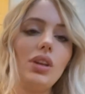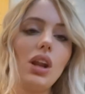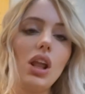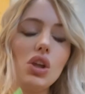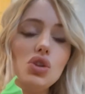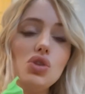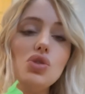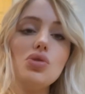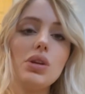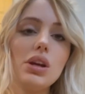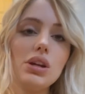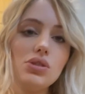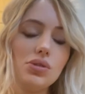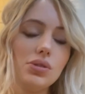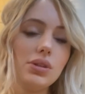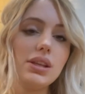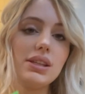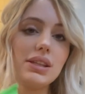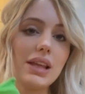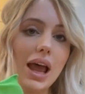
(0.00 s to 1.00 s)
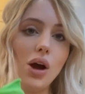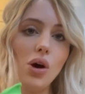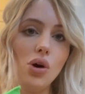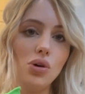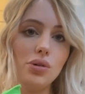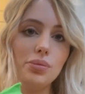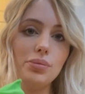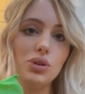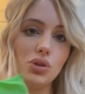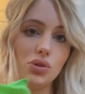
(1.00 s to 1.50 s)
You can do this at
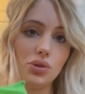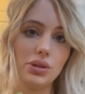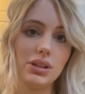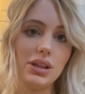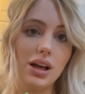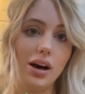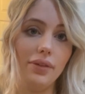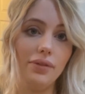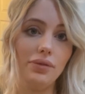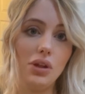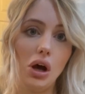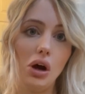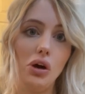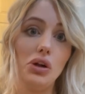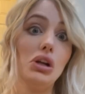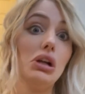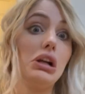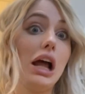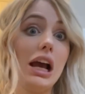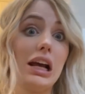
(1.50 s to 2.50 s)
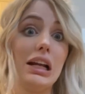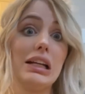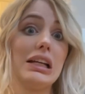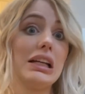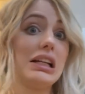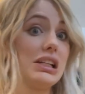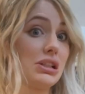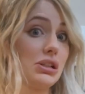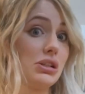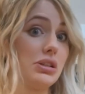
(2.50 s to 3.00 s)
home yourself though. You're not going to
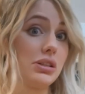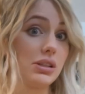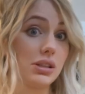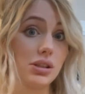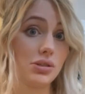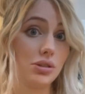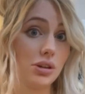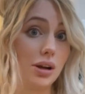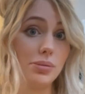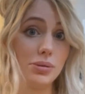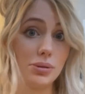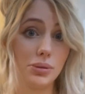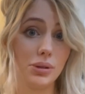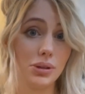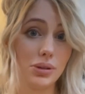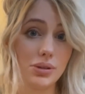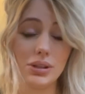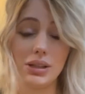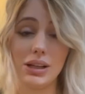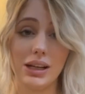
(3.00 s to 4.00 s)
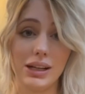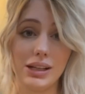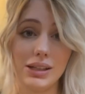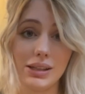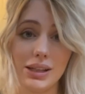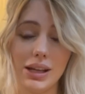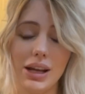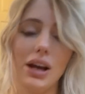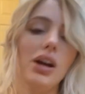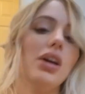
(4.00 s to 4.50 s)
get as good as a scrub as one of those ladies
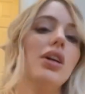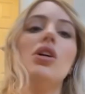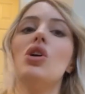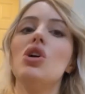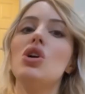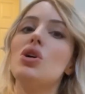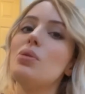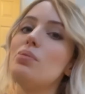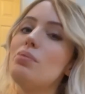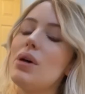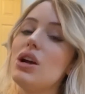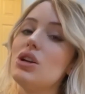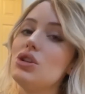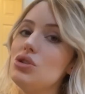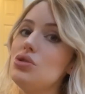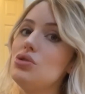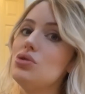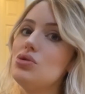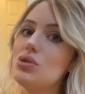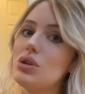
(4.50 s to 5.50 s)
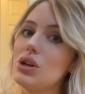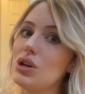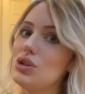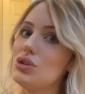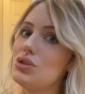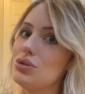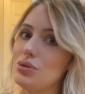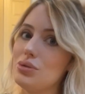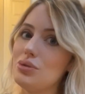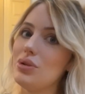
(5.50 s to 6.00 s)
there, but you can
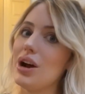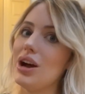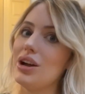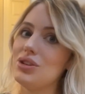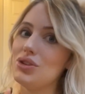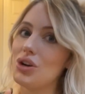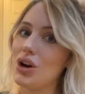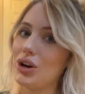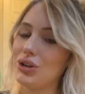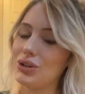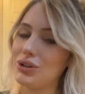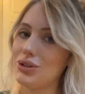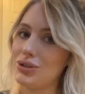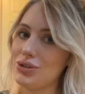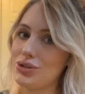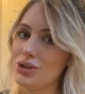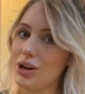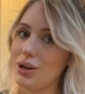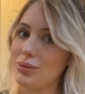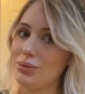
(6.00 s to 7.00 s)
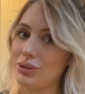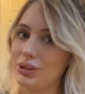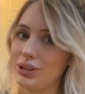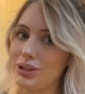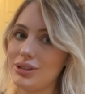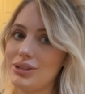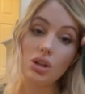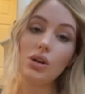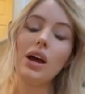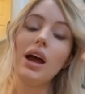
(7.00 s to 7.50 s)
do a darn good job with
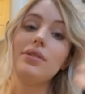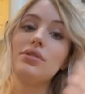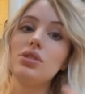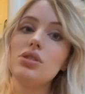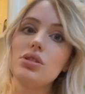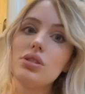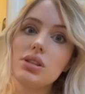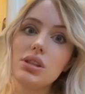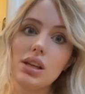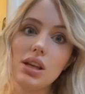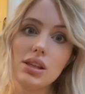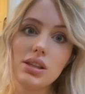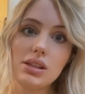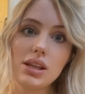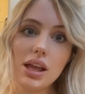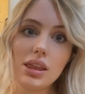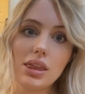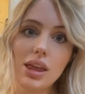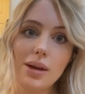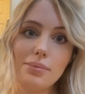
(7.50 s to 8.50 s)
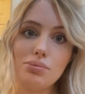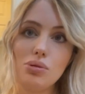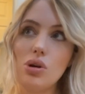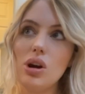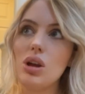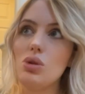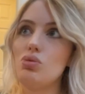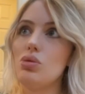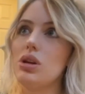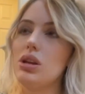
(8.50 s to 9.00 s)
this. So after your skin's at that
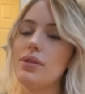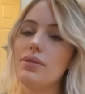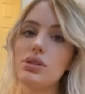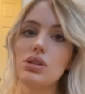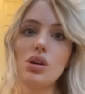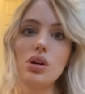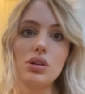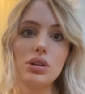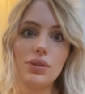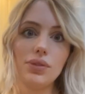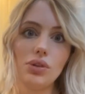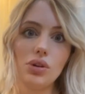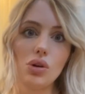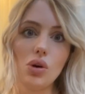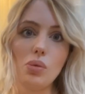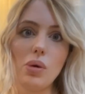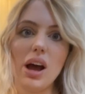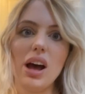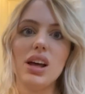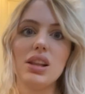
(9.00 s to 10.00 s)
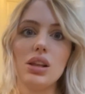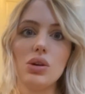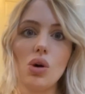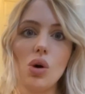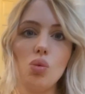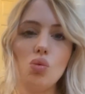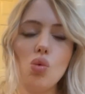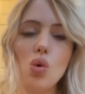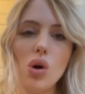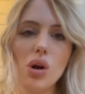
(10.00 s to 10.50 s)
point where you've soaked for a while, the
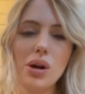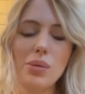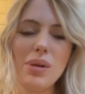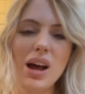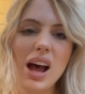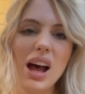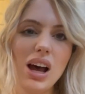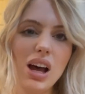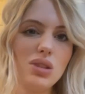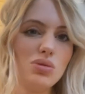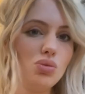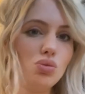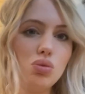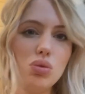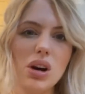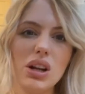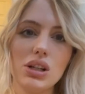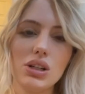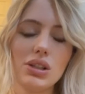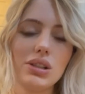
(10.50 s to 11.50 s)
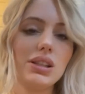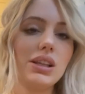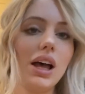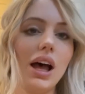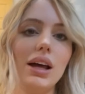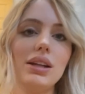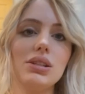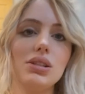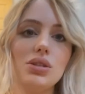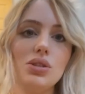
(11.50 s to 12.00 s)
warm, hot water's
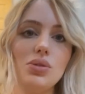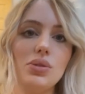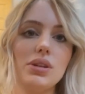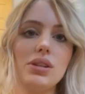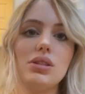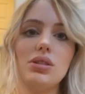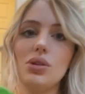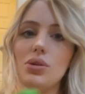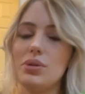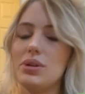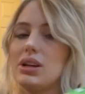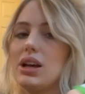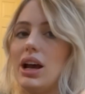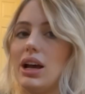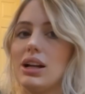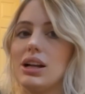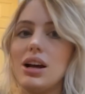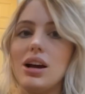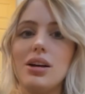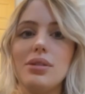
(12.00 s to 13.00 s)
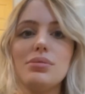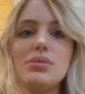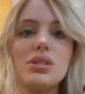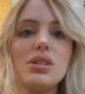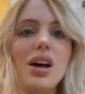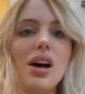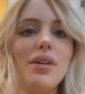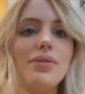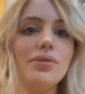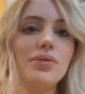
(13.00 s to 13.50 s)
gotten to it, so it kind of comes
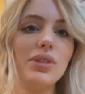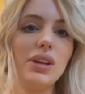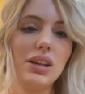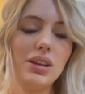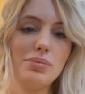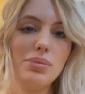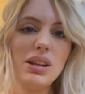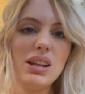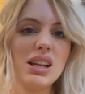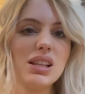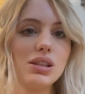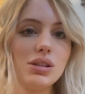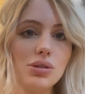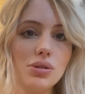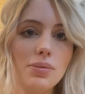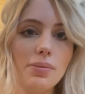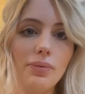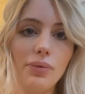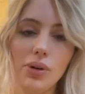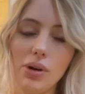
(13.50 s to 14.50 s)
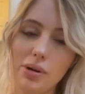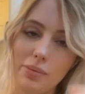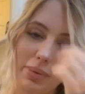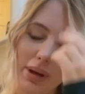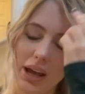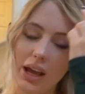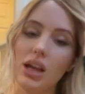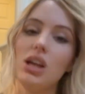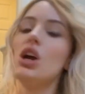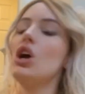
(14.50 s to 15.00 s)
off like you've been in soup for a
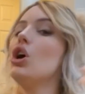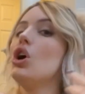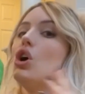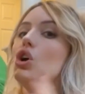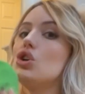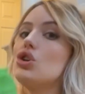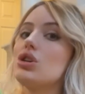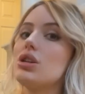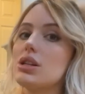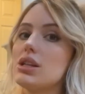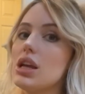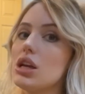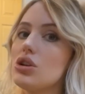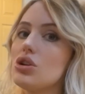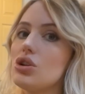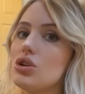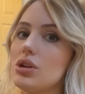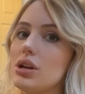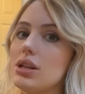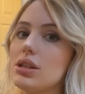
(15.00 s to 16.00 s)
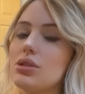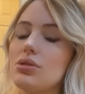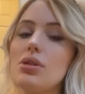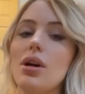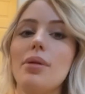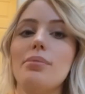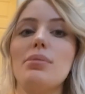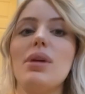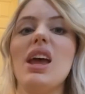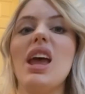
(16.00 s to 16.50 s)
bit. You're going to take your Korean
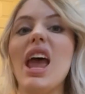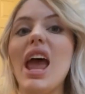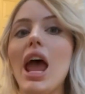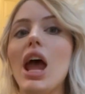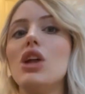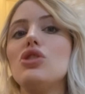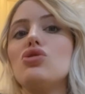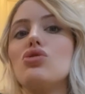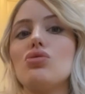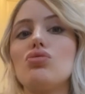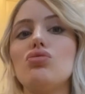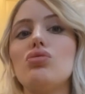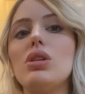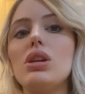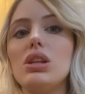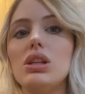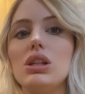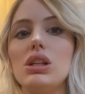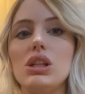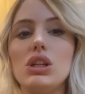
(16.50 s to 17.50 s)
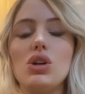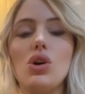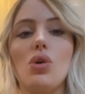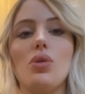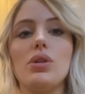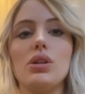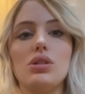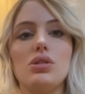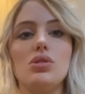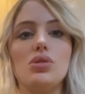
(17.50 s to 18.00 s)
scrub mitt and you're really
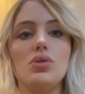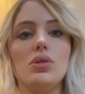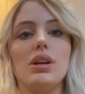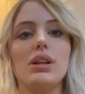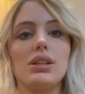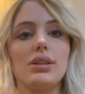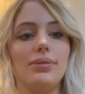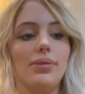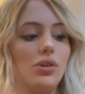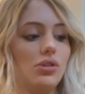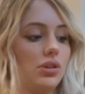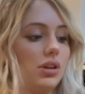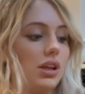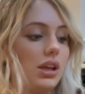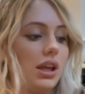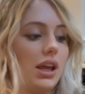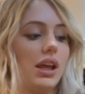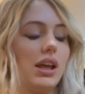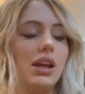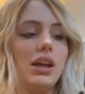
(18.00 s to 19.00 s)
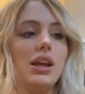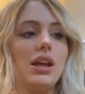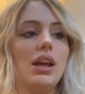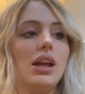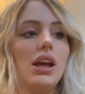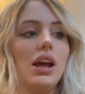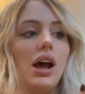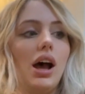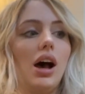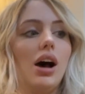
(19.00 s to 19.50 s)
going to exfoliate.
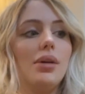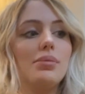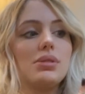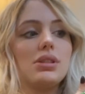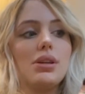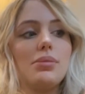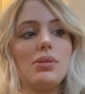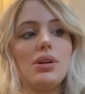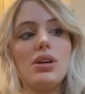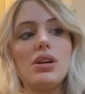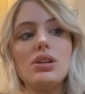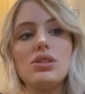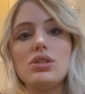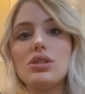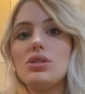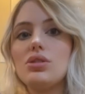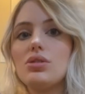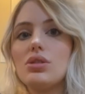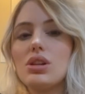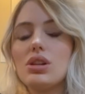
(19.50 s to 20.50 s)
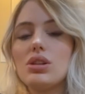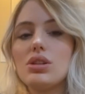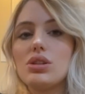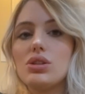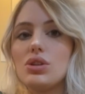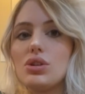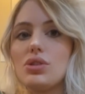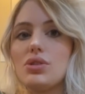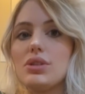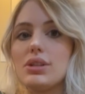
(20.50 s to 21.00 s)
Some areas you can do little
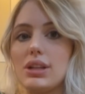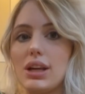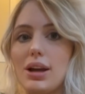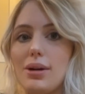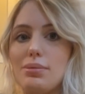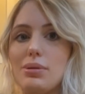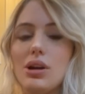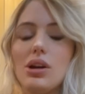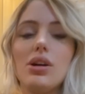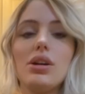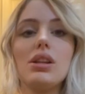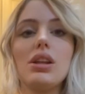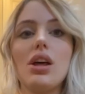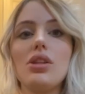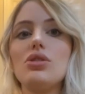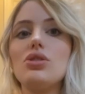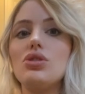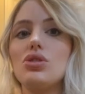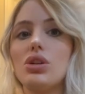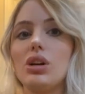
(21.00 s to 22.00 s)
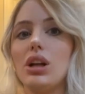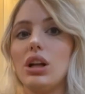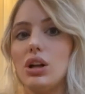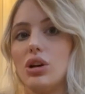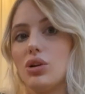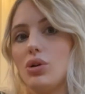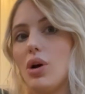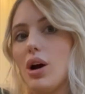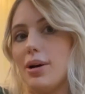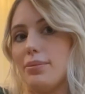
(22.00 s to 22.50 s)
circles like up here, and others you're going to
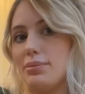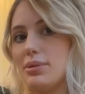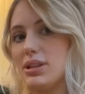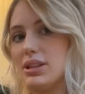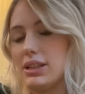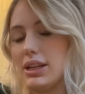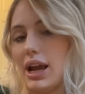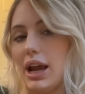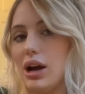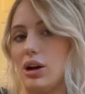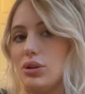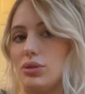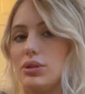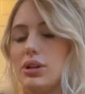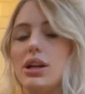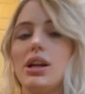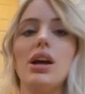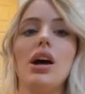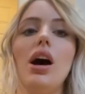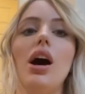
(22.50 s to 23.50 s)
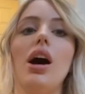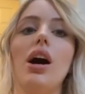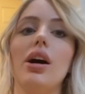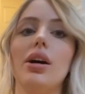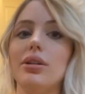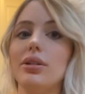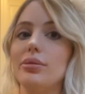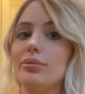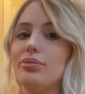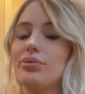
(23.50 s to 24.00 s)
go up and down.
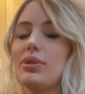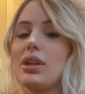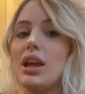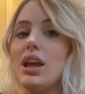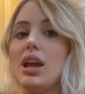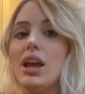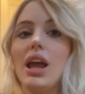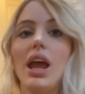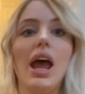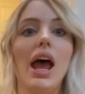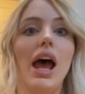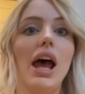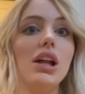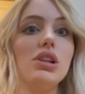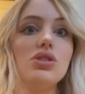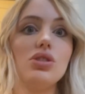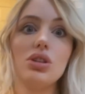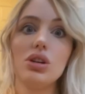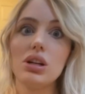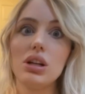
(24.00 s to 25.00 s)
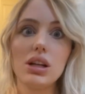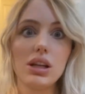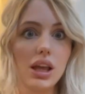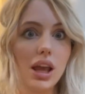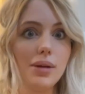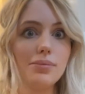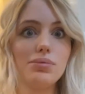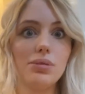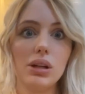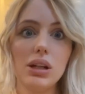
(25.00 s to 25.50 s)
And you're going to
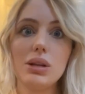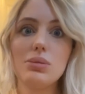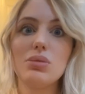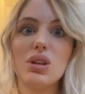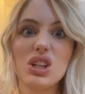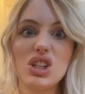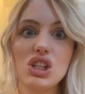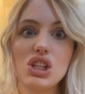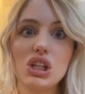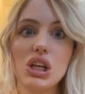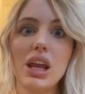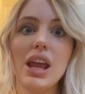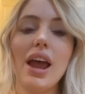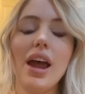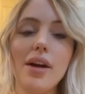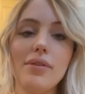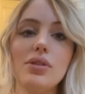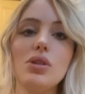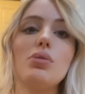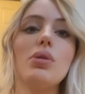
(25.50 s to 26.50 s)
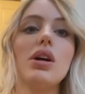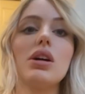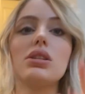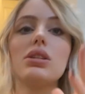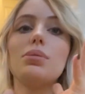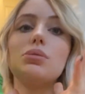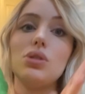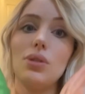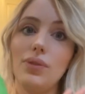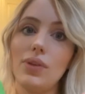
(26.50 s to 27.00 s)
get pretty much everywhere
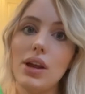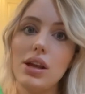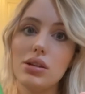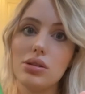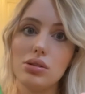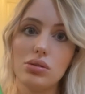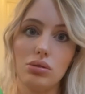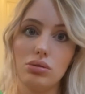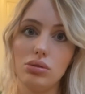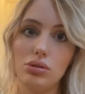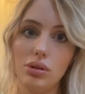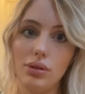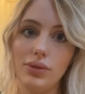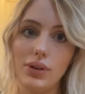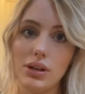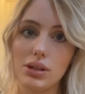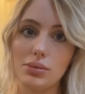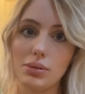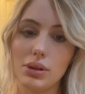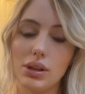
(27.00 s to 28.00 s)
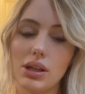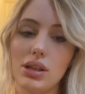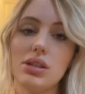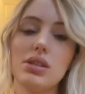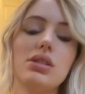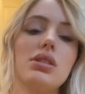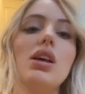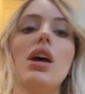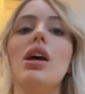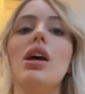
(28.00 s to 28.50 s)
except your face. Don't do your face with this.